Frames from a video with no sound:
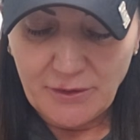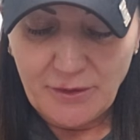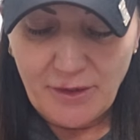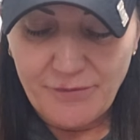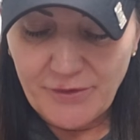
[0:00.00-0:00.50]

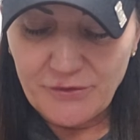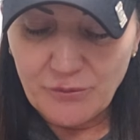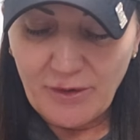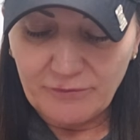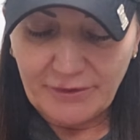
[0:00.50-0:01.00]
And then you
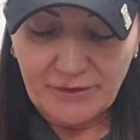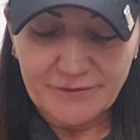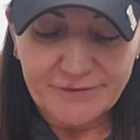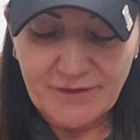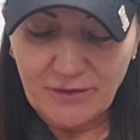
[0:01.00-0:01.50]
have like a
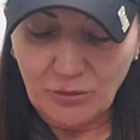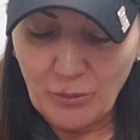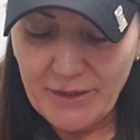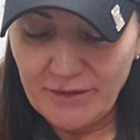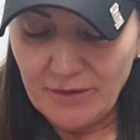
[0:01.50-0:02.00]
center
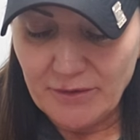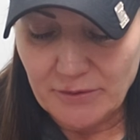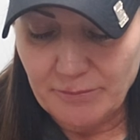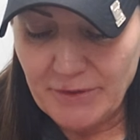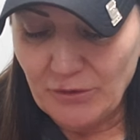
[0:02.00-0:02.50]
weighted
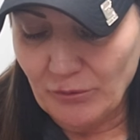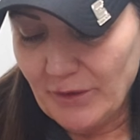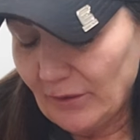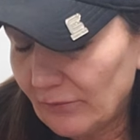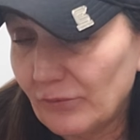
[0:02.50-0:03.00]

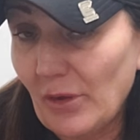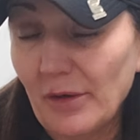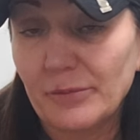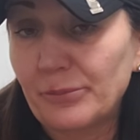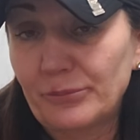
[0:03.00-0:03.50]
metering,
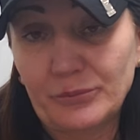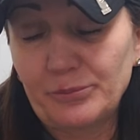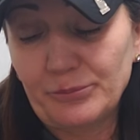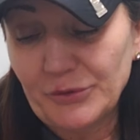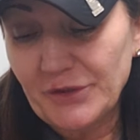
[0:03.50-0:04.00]

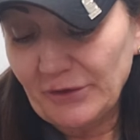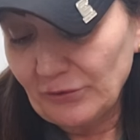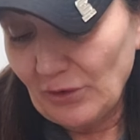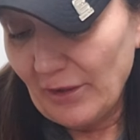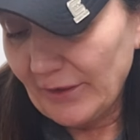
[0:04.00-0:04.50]
particularly
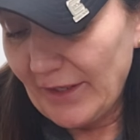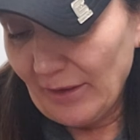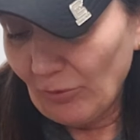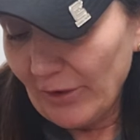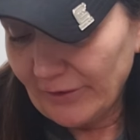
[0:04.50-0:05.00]
on a
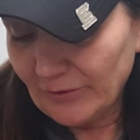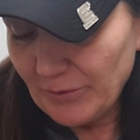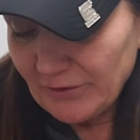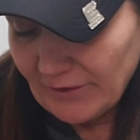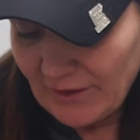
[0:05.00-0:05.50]
camera. I can speak
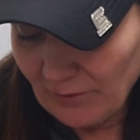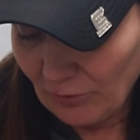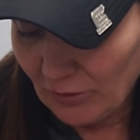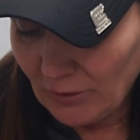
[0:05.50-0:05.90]
to camera.